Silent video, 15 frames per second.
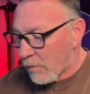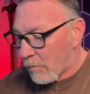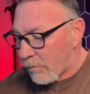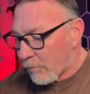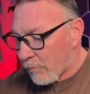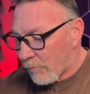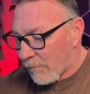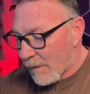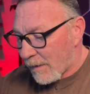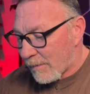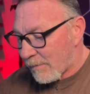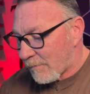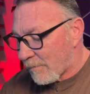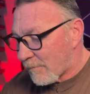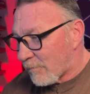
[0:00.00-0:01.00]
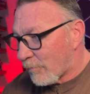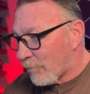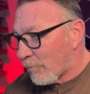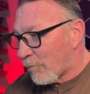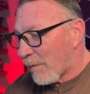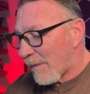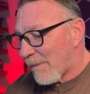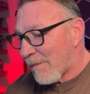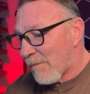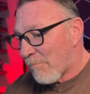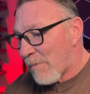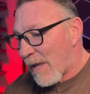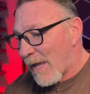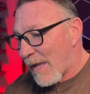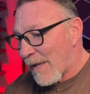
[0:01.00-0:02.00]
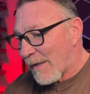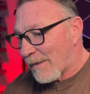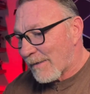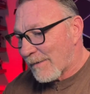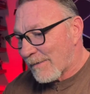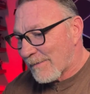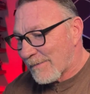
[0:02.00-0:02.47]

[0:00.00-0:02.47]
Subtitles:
Throw that into the bag.